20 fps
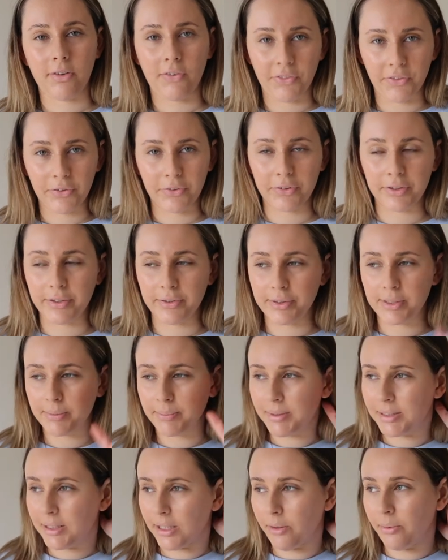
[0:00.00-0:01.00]
on the cruise
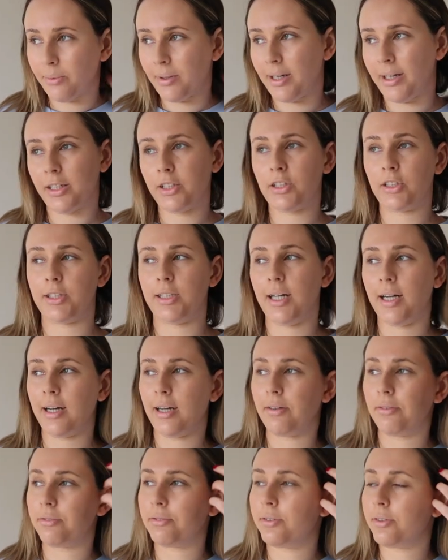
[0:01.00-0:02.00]
we don't actually
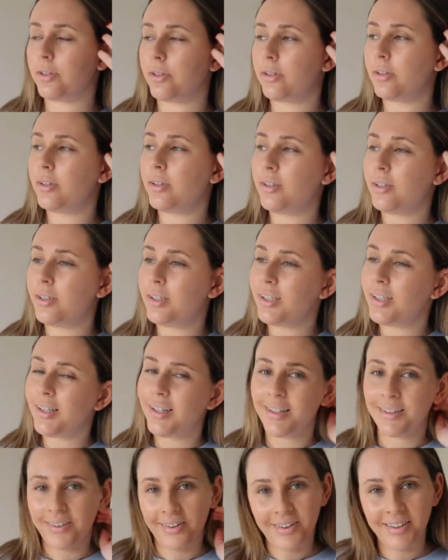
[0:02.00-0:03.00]
have
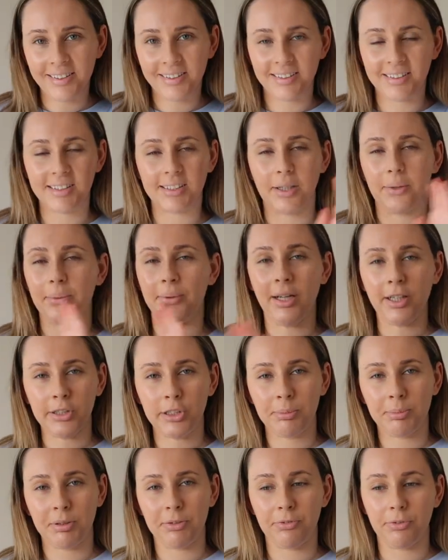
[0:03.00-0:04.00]
an iron, so that
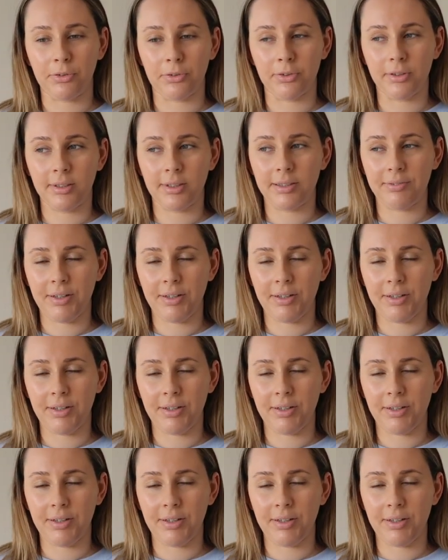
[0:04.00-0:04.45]
should be fun.